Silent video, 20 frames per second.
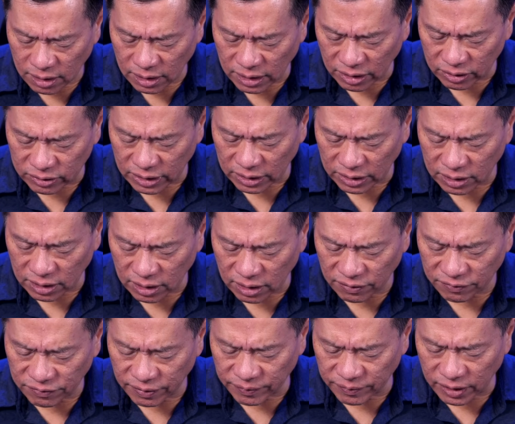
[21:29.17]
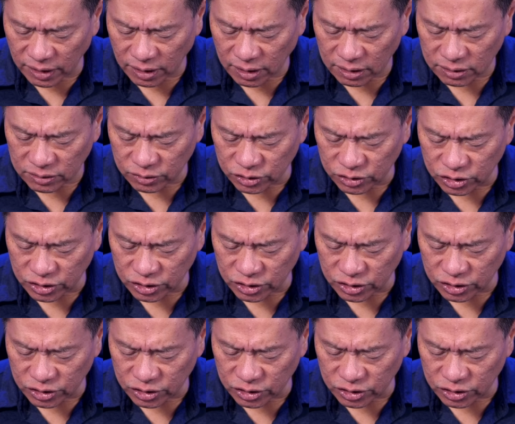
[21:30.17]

Allow that love from your heart to